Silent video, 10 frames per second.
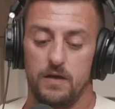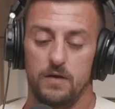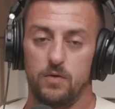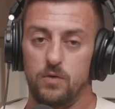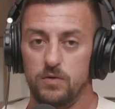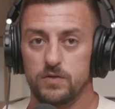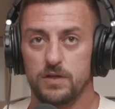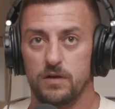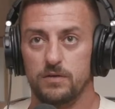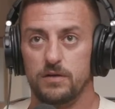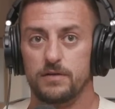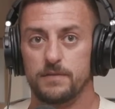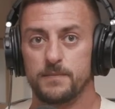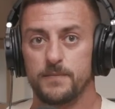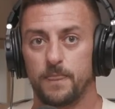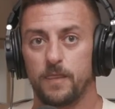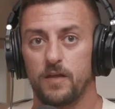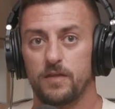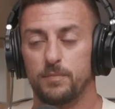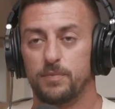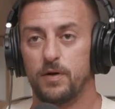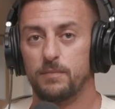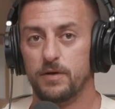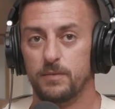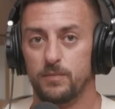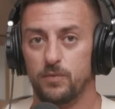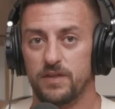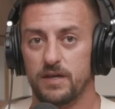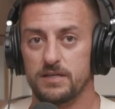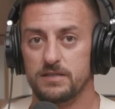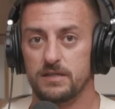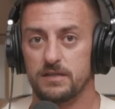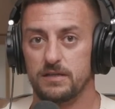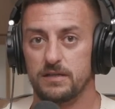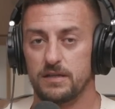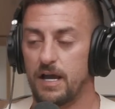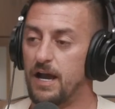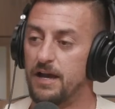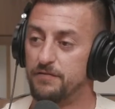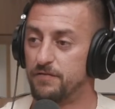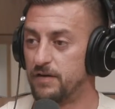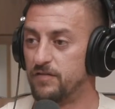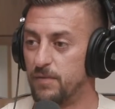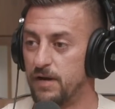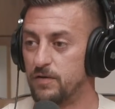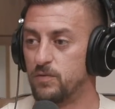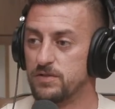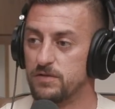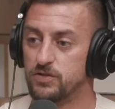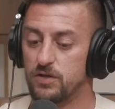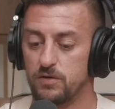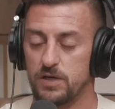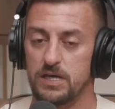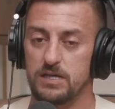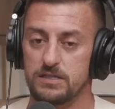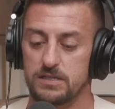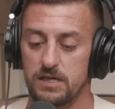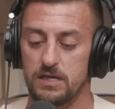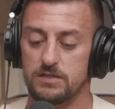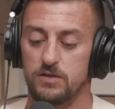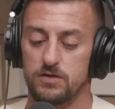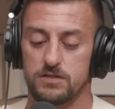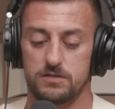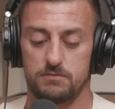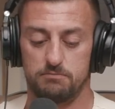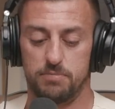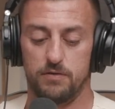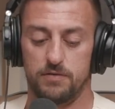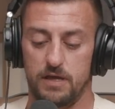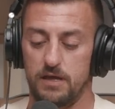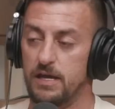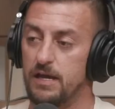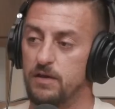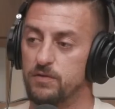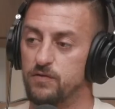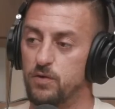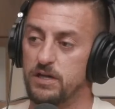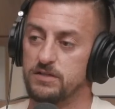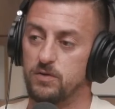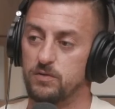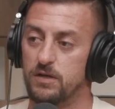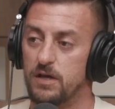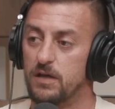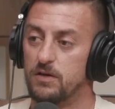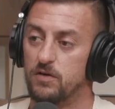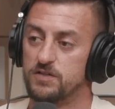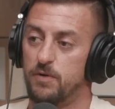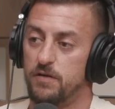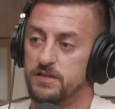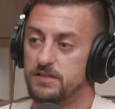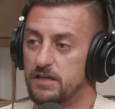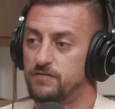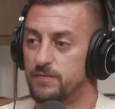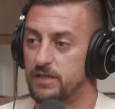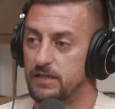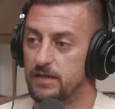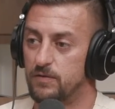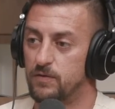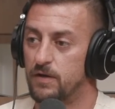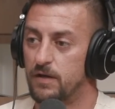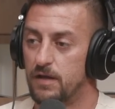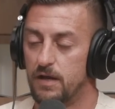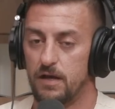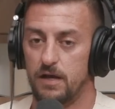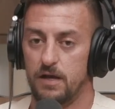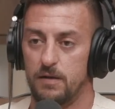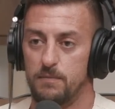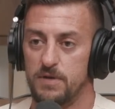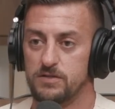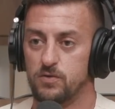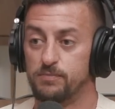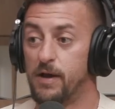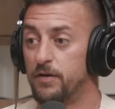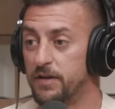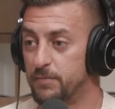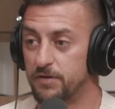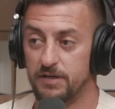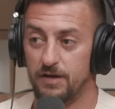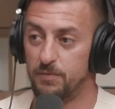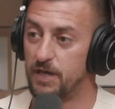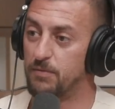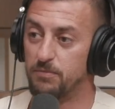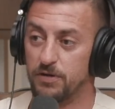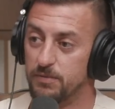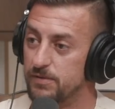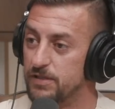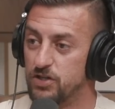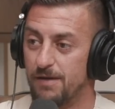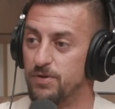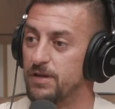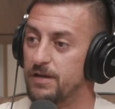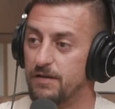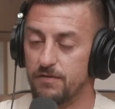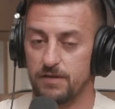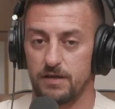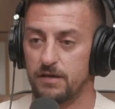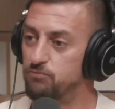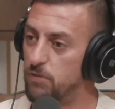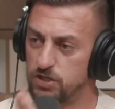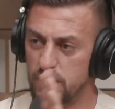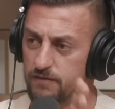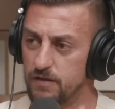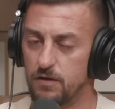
also the problem with kids like I had a friend of mine who was on the show. He's lost both. He was 4 years old. Lost both his legs from the knee down. Right. He's called Bionic Body now. Became a bodybuilding champion and everything. Achieved a lot.